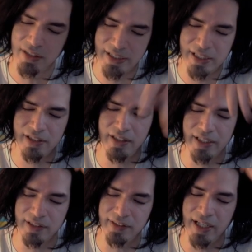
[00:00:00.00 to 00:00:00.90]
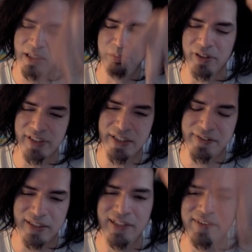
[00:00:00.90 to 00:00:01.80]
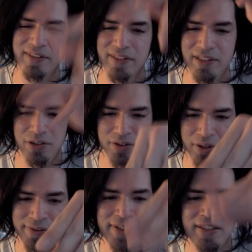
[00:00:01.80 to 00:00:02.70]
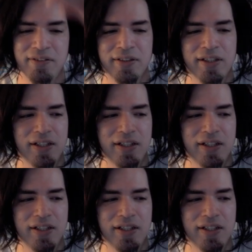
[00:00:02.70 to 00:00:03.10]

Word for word: Like a lightning bolt, that's instantly, you use it